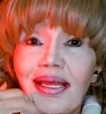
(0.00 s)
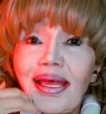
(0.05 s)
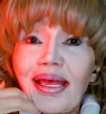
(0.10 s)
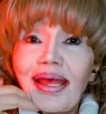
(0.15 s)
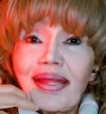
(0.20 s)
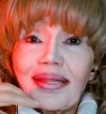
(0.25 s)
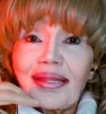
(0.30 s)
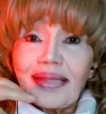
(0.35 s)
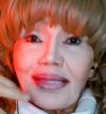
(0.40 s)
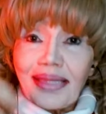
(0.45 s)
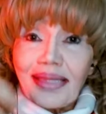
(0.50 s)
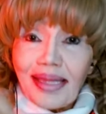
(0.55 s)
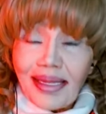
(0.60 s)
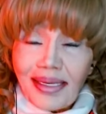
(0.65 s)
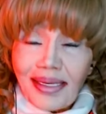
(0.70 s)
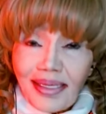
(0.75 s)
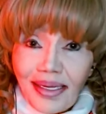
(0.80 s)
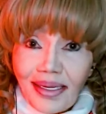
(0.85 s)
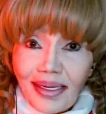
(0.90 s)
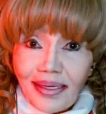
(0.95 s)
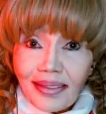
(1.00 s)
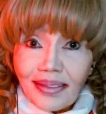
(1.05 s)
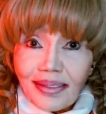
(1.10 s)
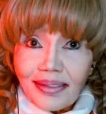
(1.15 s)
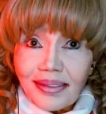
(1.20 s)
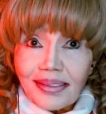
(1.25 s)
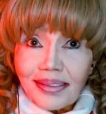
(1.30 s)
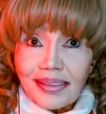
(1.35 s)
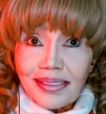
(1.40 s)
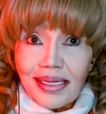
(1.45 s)
And then
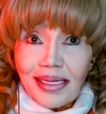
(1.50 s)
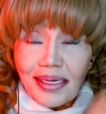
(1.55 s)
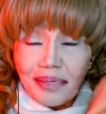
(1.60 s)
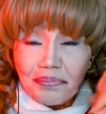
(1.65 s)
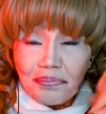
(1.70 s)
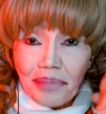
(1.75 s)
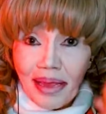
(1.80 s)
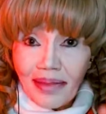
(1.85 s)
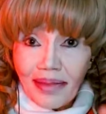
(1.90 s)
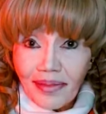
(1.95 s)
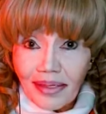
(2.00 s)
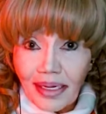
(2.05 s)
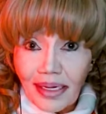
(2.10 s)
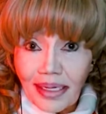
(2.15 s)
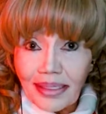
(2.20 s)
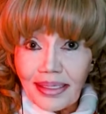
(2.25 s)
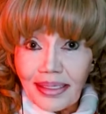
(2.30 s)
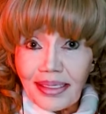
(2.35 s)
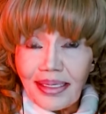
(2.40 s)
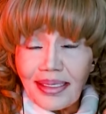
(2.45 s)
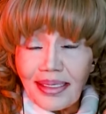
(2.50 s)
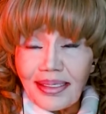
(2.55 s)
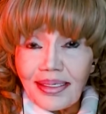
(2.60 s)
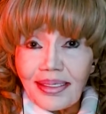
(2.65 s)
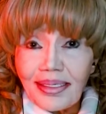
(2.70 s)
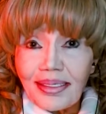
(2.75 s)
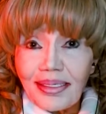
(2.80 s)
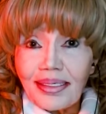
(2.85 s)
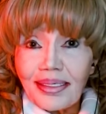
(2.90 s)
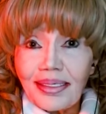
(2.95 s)
telepathically,
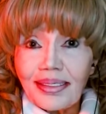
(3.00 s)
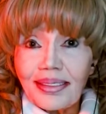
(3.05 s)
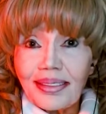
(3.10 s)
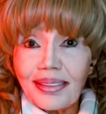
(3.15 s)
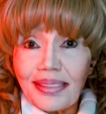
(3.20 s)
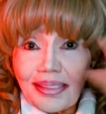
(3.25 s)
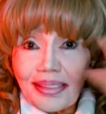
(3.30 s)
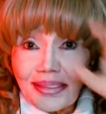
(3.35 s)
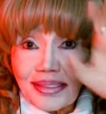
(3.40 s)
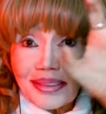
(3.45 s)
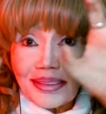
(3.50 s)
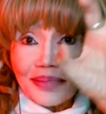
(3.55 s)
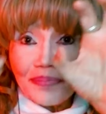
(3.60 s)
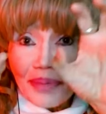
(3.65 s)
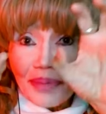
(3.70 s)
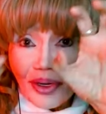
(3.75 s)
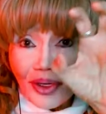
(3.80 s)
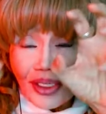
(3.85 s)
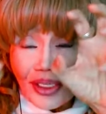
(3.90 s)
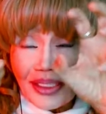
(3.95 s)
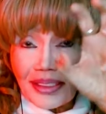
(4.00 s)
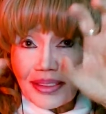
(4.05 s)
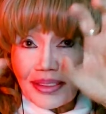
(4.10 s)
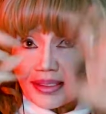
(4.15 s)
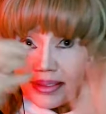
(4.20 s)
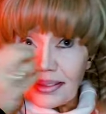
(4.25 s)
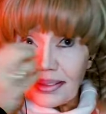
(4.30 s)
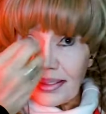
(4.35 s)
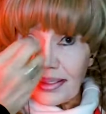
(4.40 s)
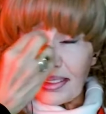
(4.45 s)
this spirit
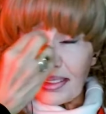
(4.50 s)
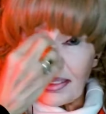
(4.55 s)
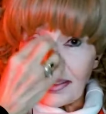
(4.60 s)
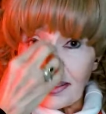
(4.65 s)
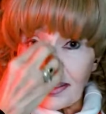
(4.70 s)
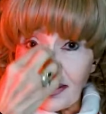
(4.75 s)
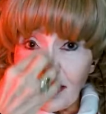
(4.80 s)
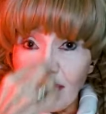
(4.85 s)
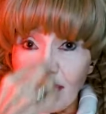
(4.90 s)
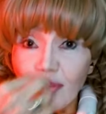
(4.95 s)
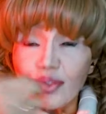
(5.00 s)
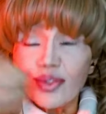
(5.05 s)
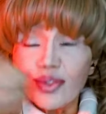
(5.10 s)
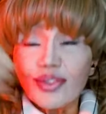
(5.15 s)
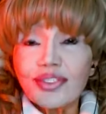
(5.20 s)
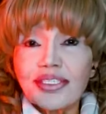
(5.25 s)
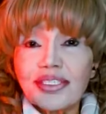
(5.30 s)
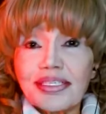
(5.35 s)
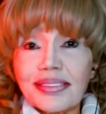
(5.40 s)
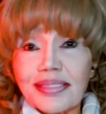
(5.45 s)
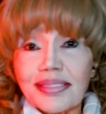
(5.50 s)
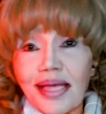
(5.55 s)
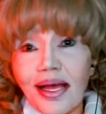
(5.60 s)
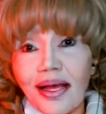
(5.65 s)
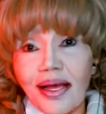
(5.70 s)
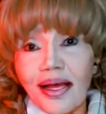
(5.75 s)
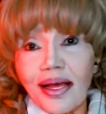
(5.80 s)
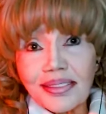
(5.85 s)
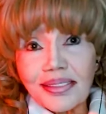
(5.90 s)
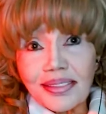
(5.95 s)
in the nose is
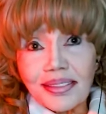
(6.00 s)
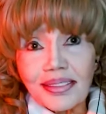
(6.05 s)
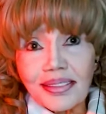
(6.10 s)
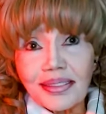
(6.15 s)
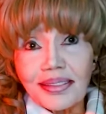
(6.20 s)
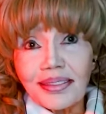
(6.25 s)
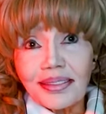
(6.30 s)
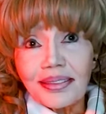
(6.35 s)
asked,